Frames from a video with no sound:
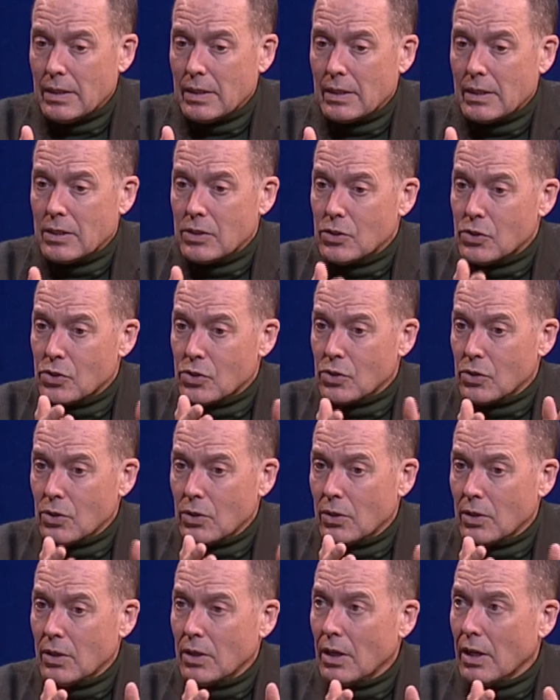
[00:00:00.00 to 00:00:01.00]

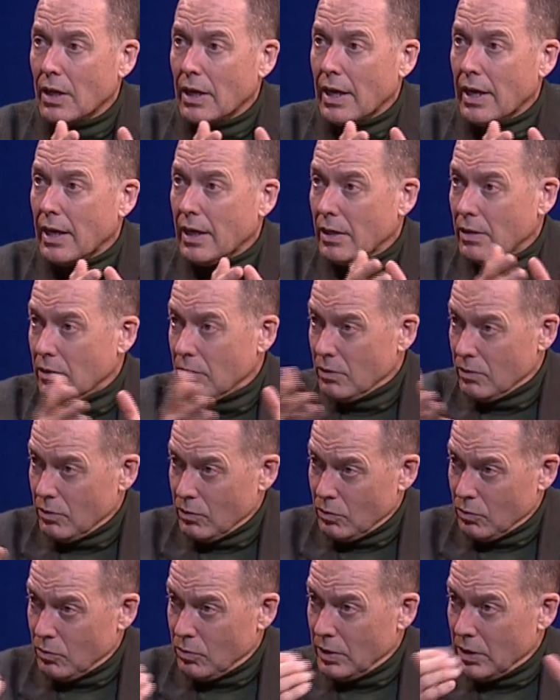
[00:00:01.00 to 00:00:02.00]
concern and
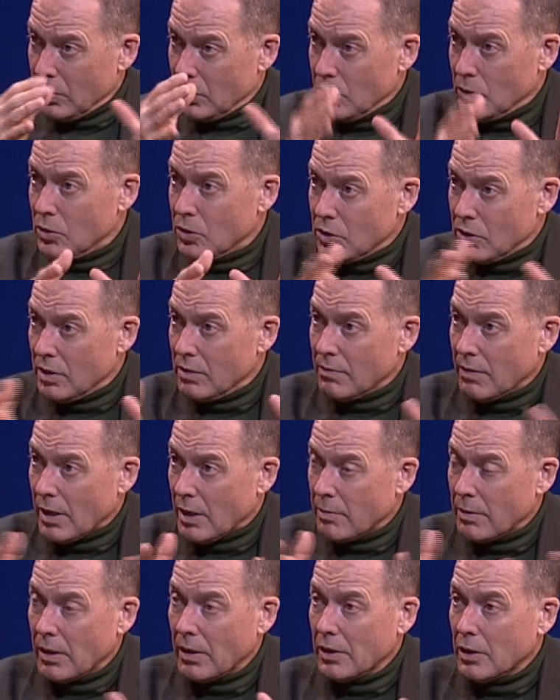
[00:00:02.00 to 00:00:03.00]
reduce the
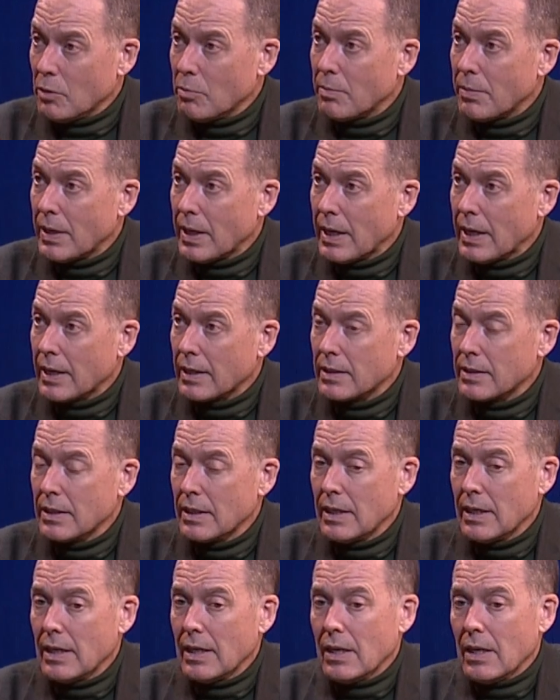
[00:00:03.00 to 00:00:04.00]
environmental impact.
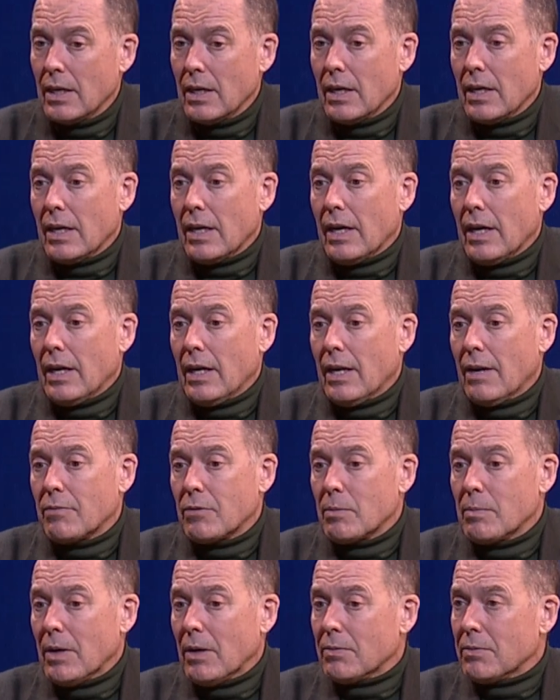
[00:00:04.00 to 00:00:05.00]
And
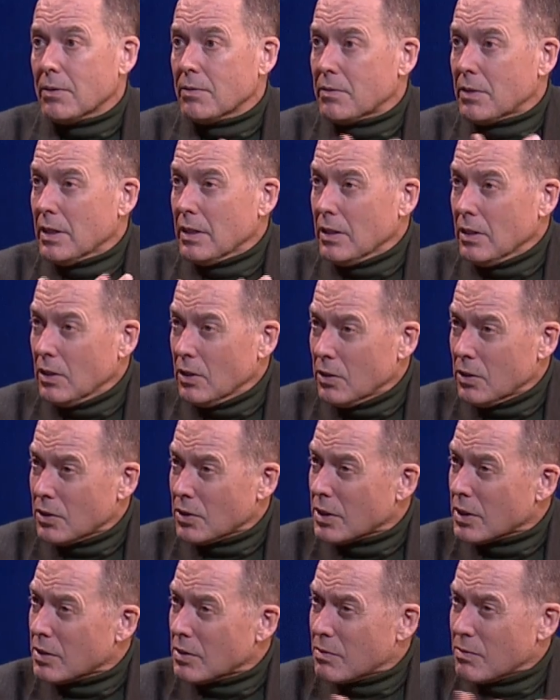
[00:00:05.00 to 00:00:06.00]
after about 15
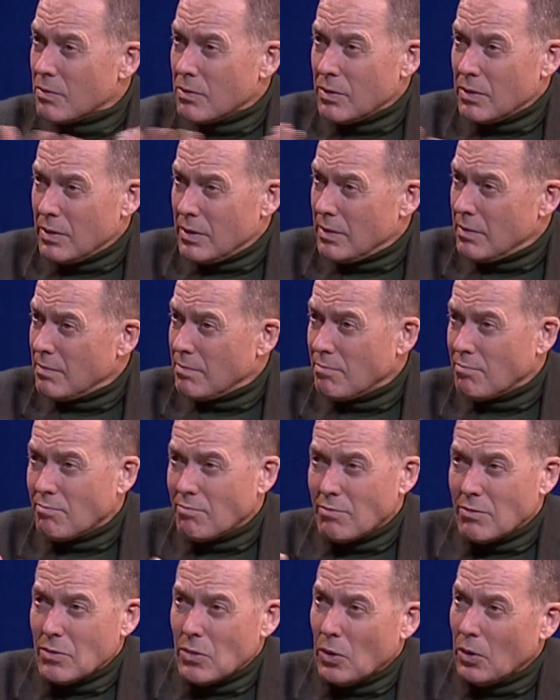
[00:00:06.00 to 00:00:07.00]
years, I
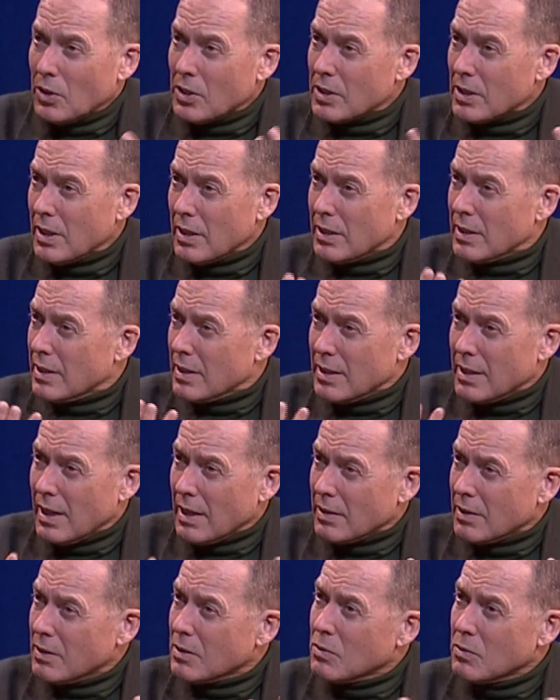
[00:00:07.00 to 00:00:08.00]
noticed that
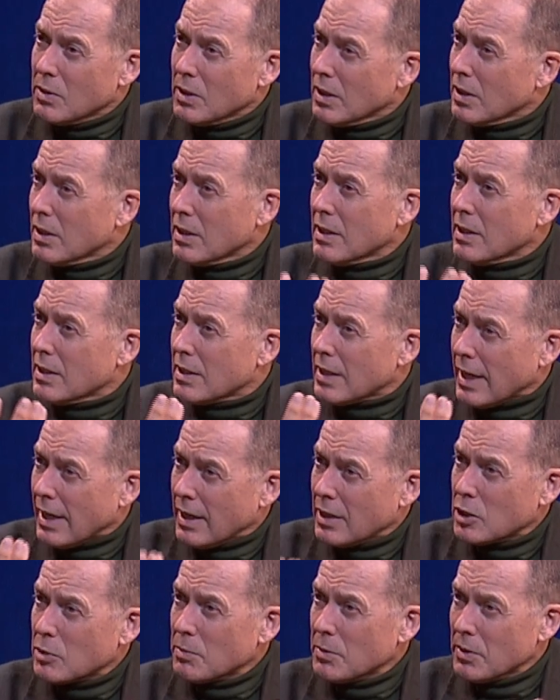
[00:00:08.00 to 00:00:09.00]
nothing really
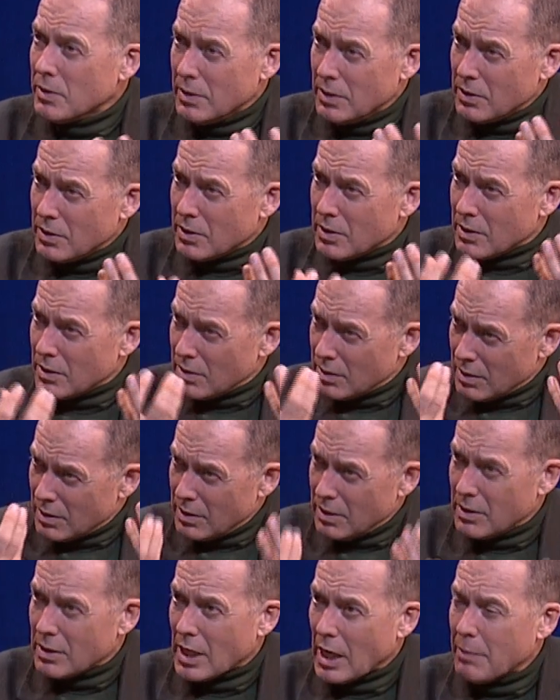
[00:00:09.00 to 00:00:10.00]
tangible is
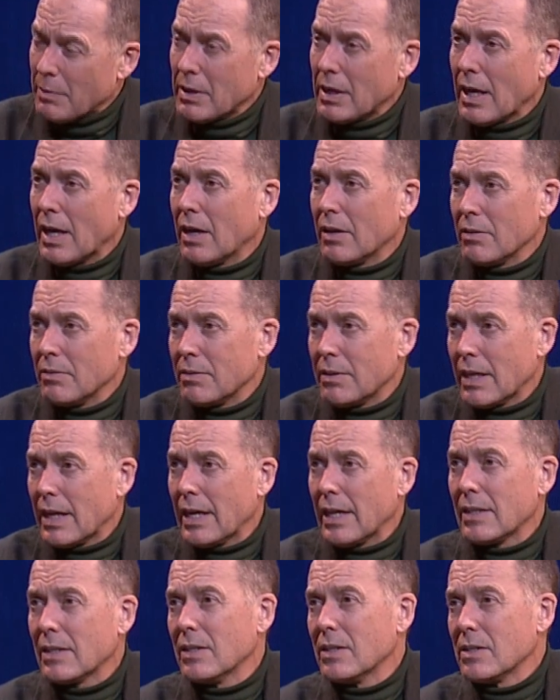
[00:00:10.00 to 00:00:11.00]
coming out of
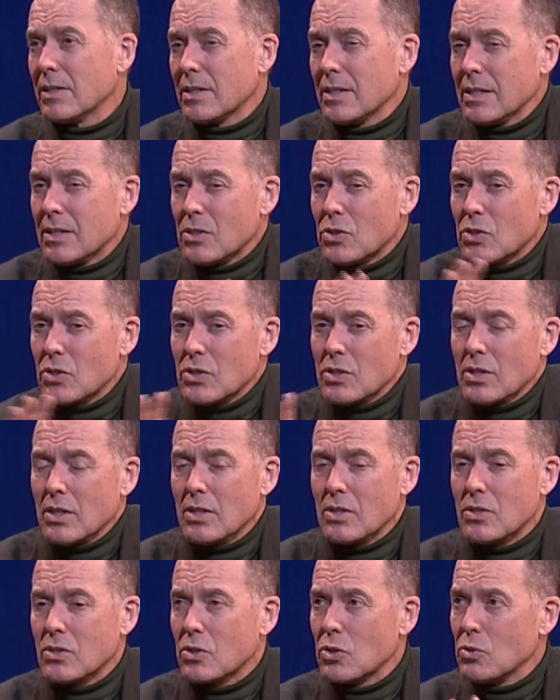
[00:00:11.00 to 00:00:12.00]
that.
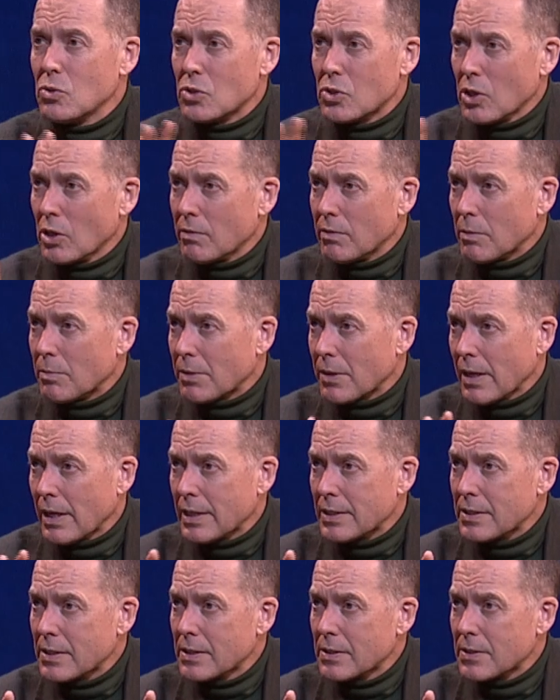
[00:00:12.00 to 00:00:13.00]
It's too slow of a
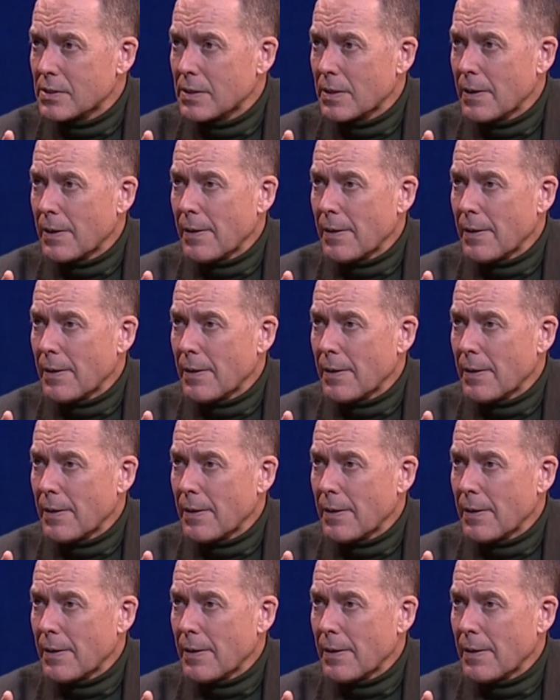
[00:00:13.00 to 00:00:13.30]
process